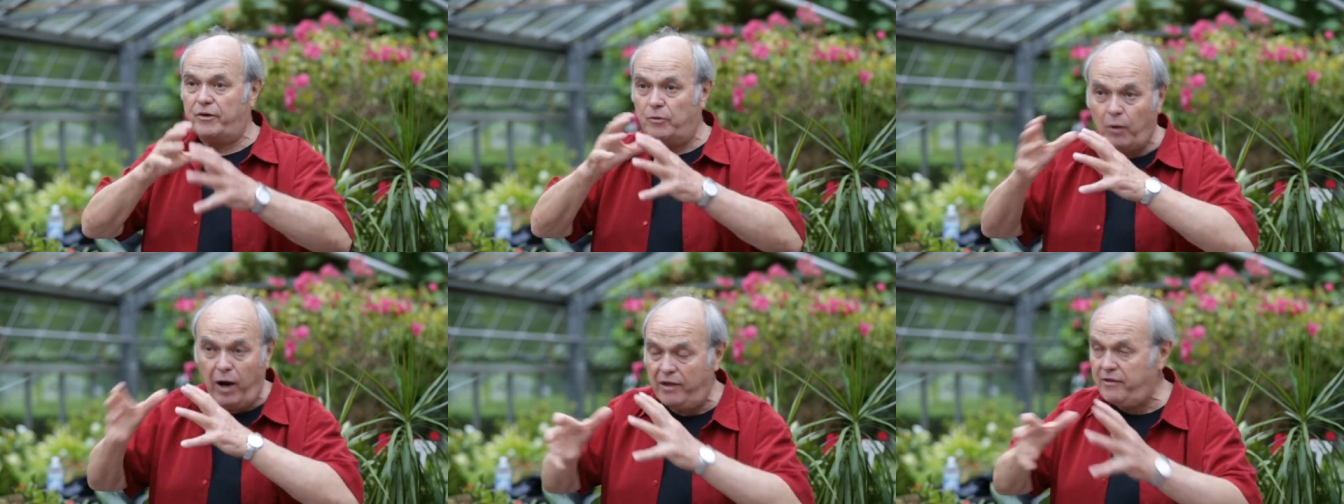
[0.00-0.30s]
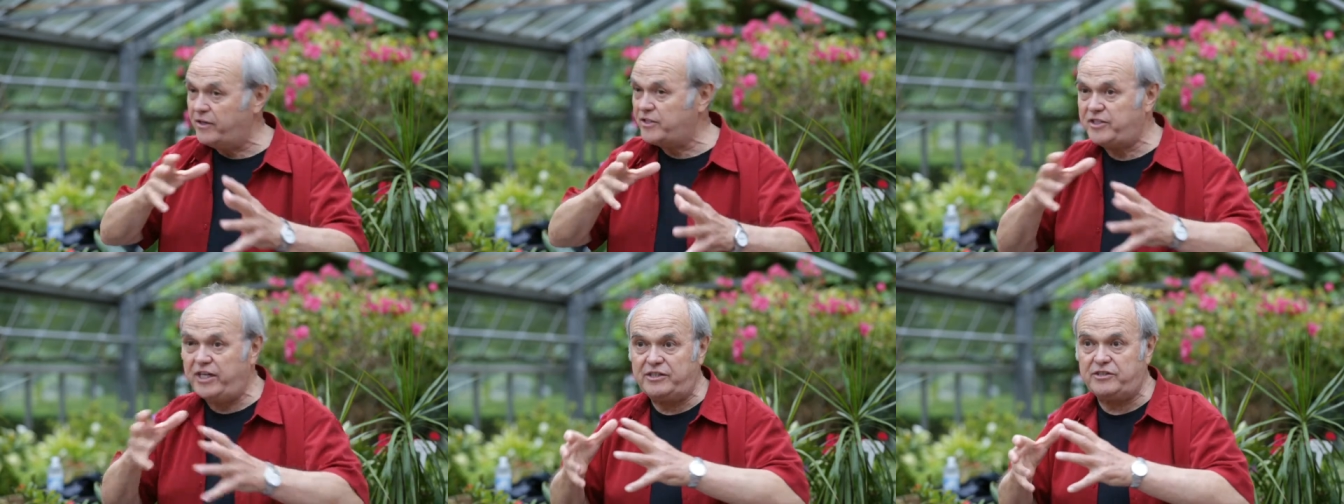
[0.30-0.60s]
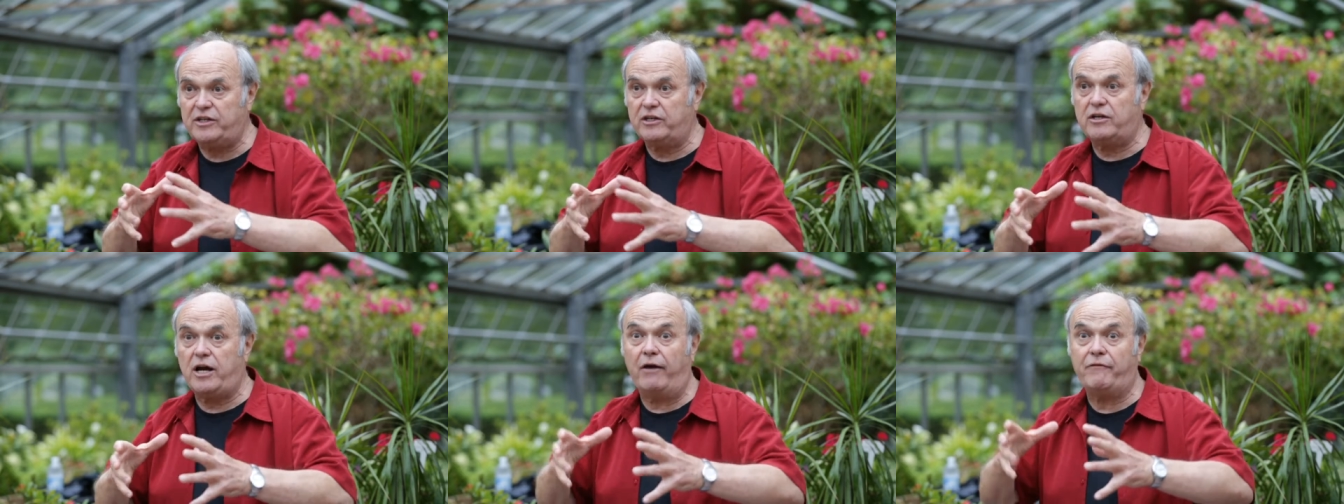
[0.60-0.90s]
And while they're
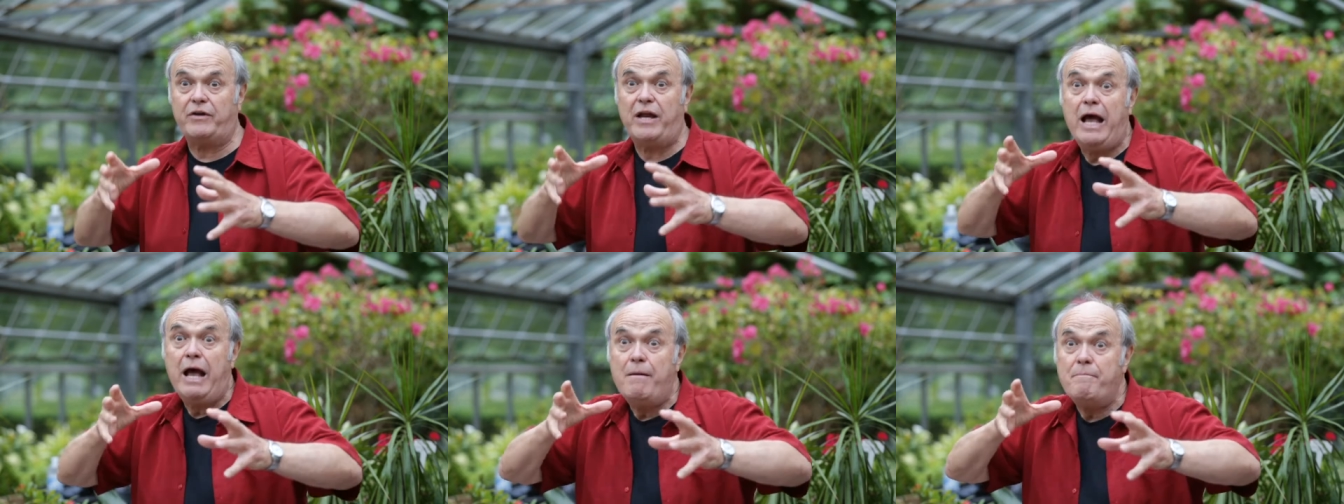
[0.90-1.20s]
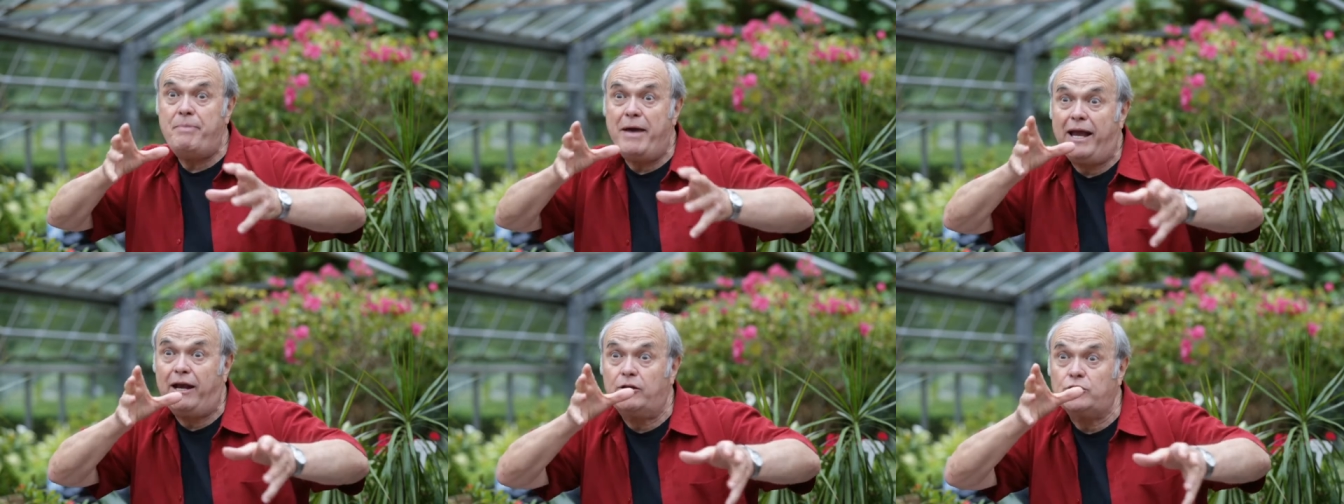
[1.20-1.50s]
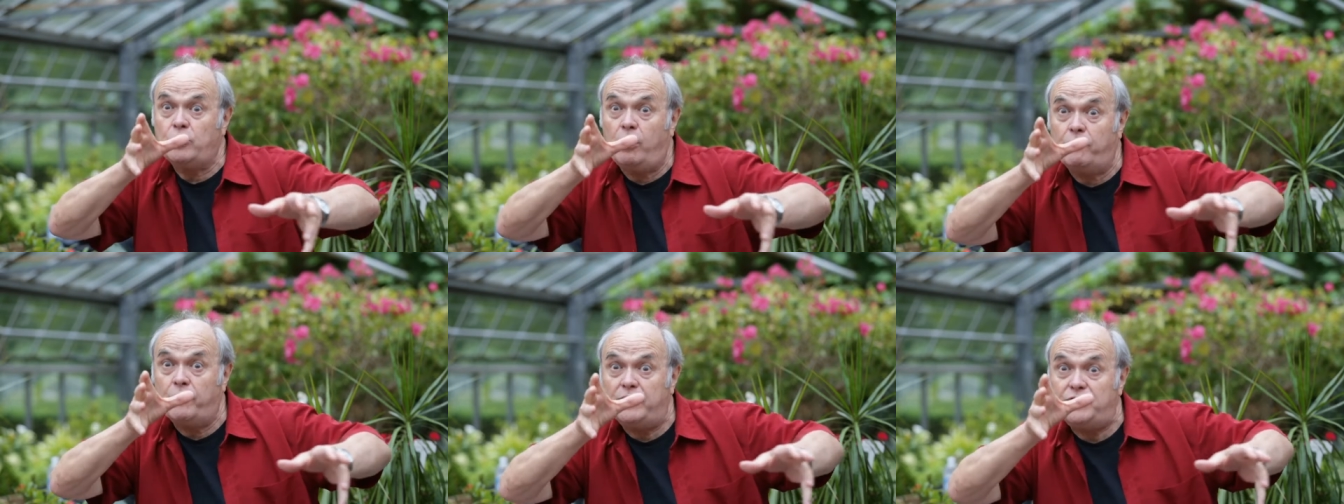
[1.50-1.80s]
sneezing and coughing, Peg goes
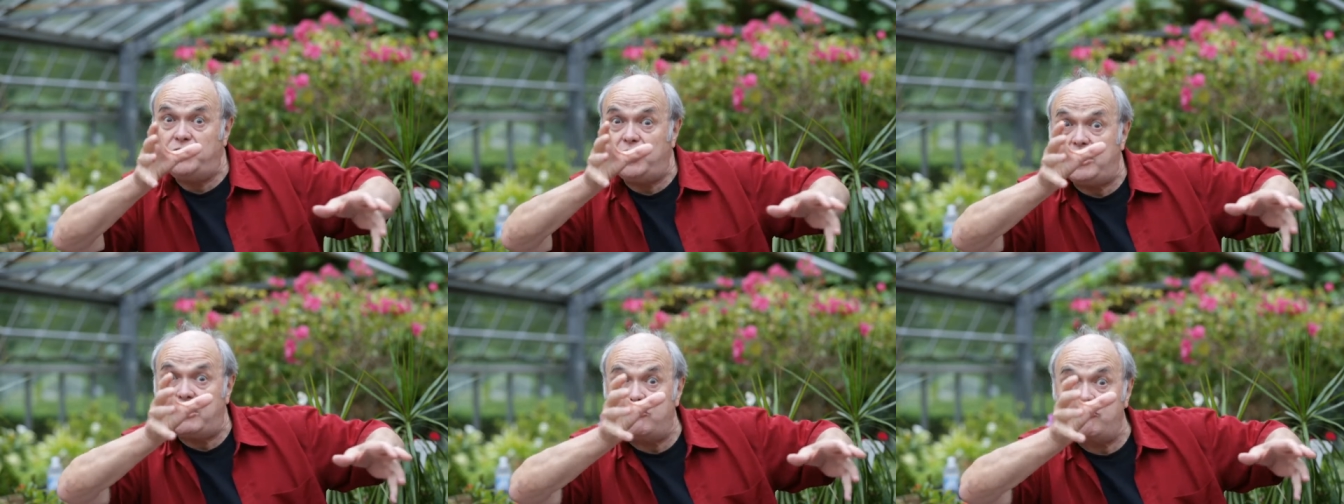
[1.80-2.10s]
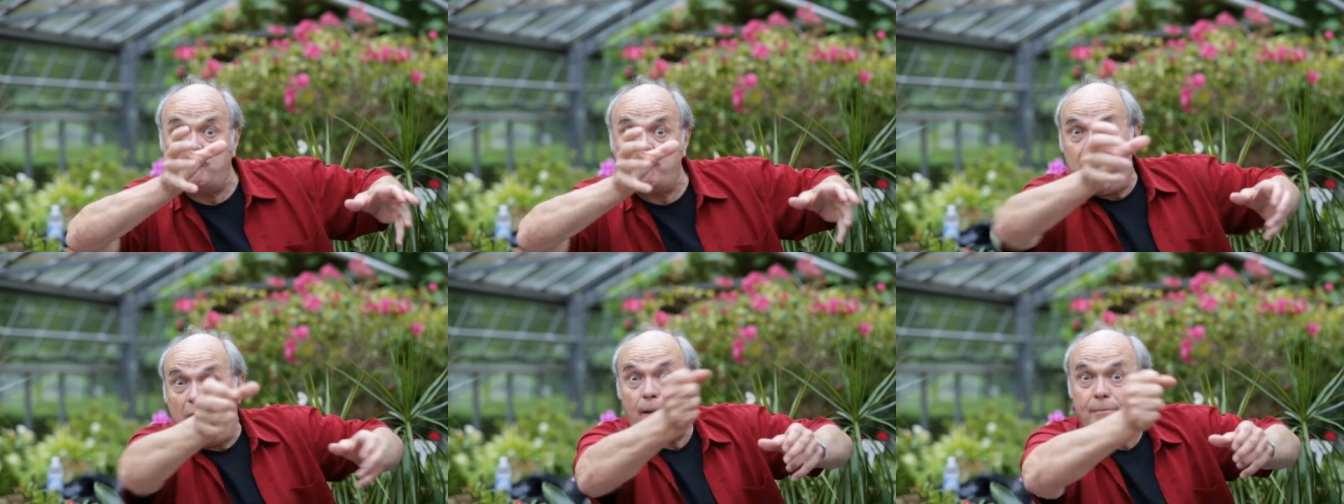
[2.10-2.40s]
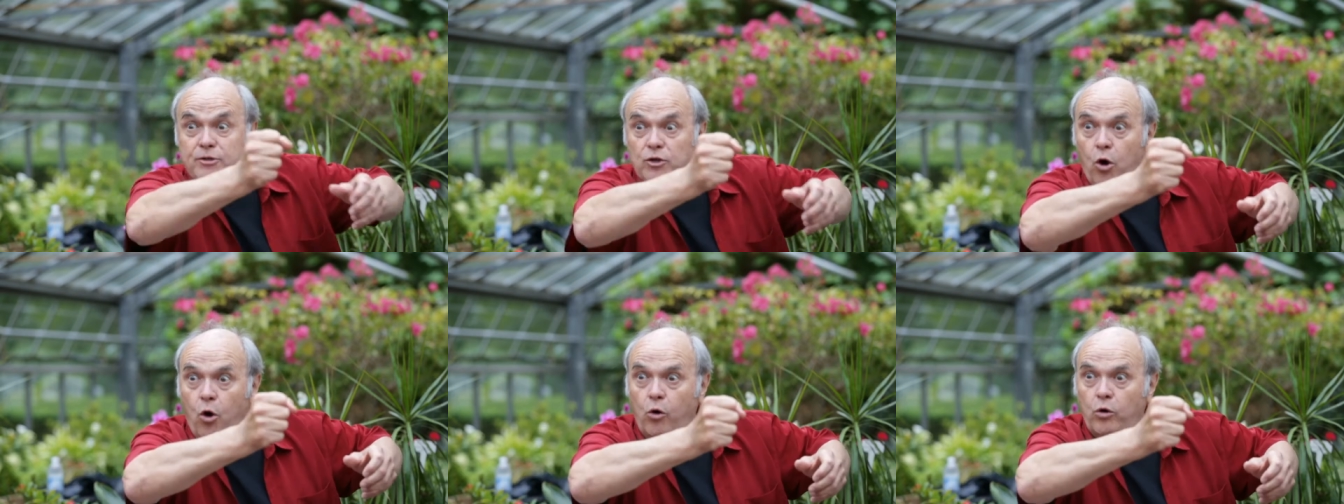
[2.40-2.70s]
over and she
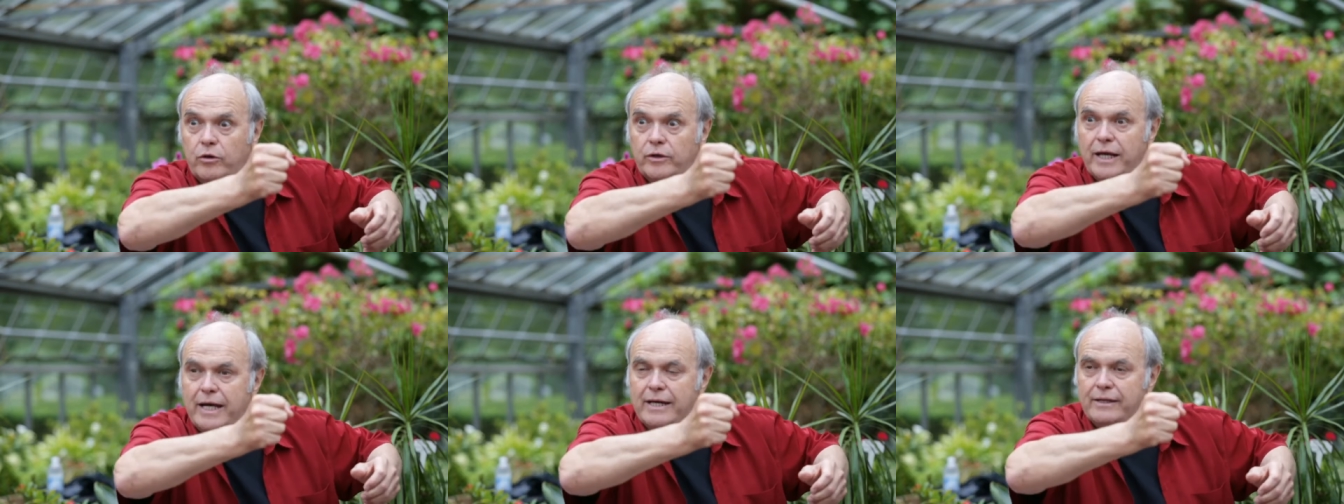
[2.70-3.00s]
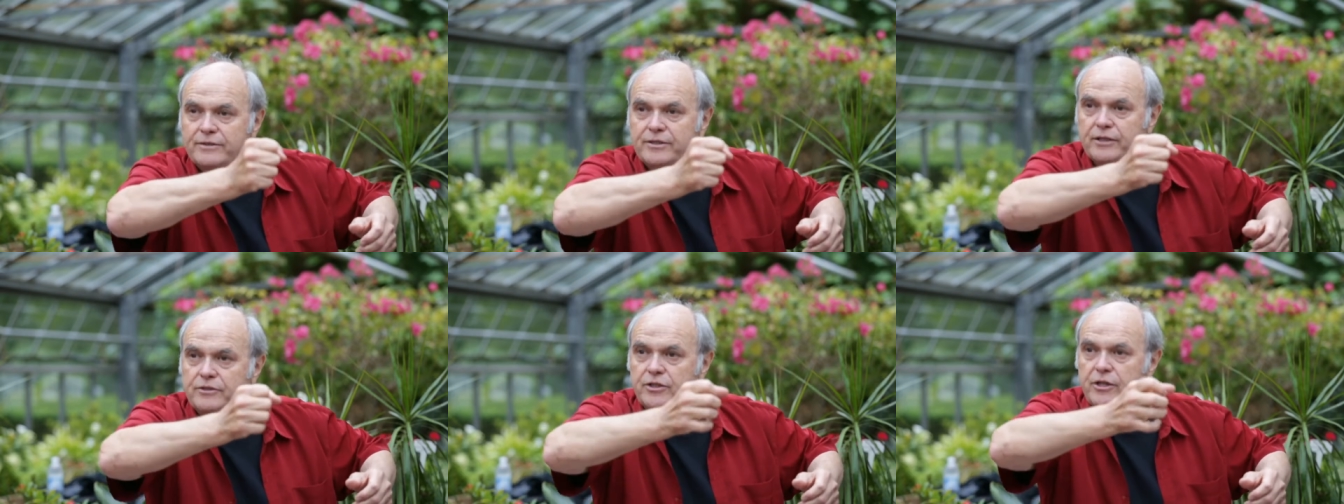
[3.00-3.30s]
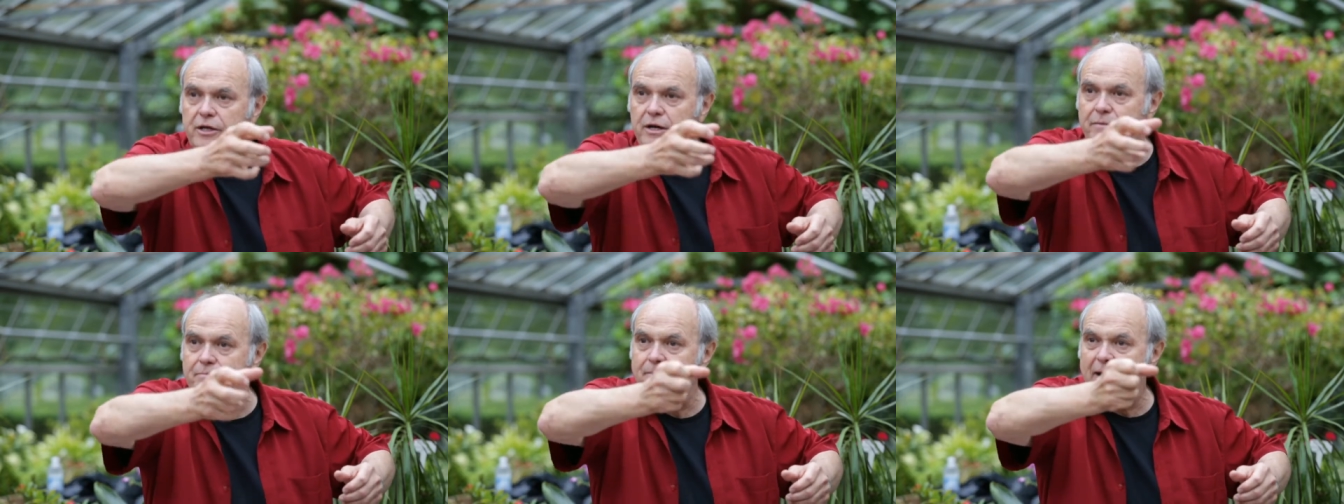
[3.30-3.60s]
grabs hold to, to
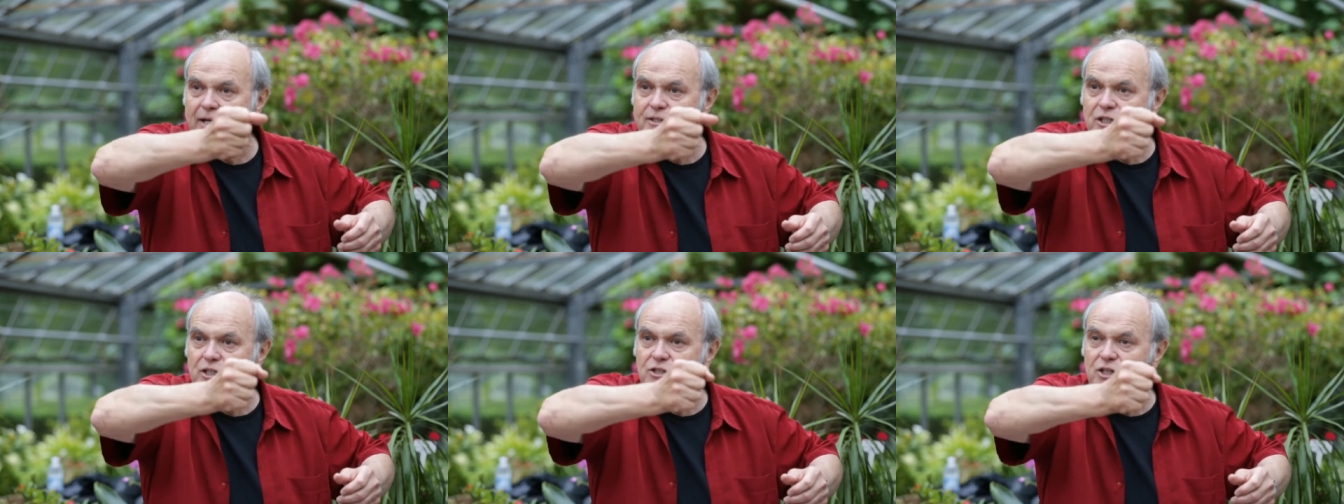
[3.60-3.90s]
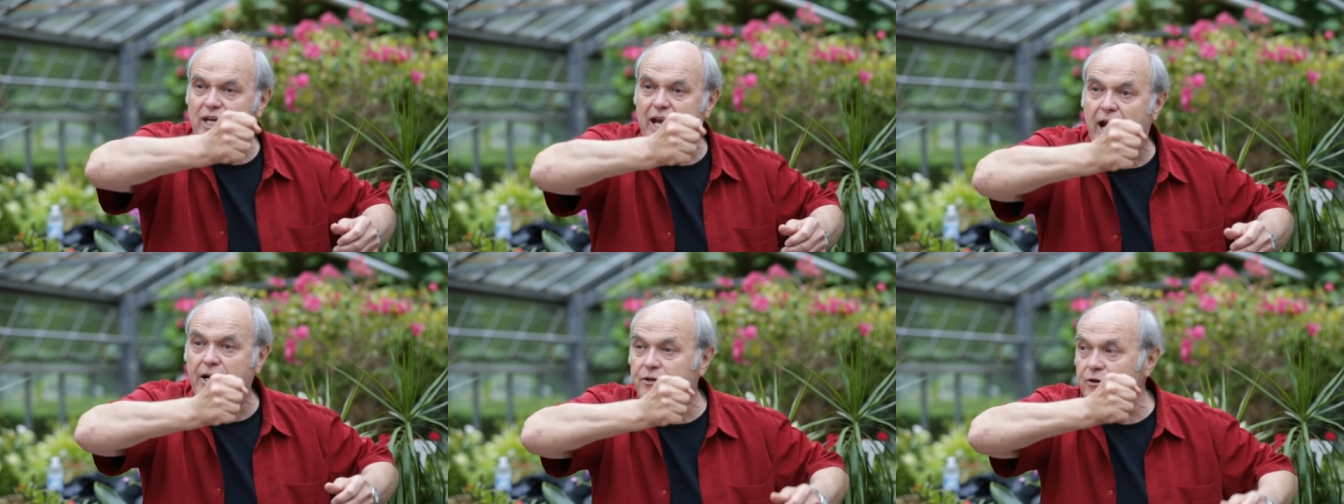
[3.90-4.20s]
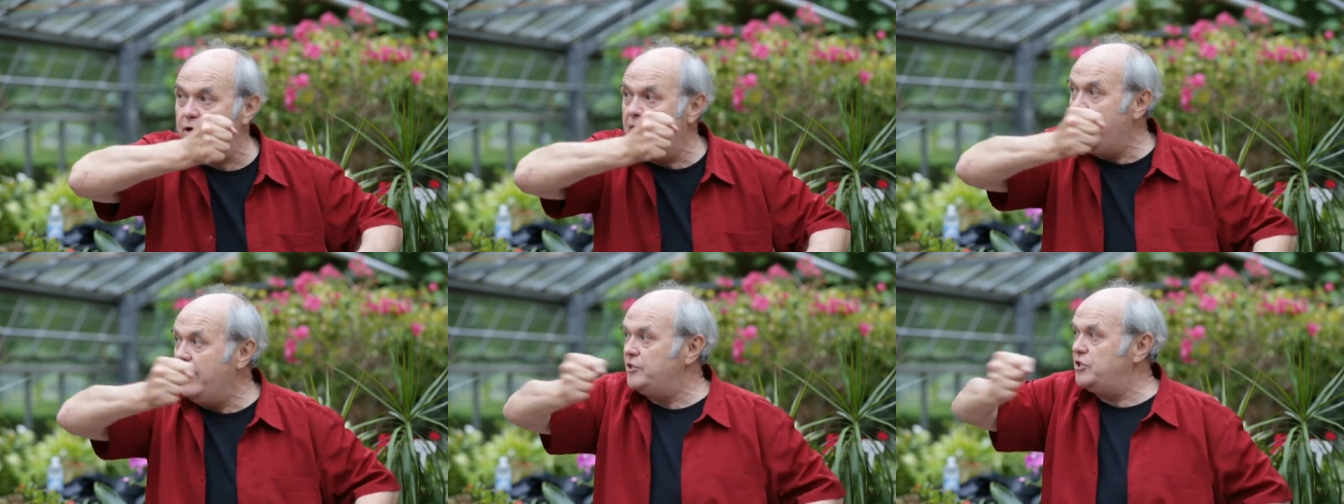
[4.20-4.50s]
the magic decanter.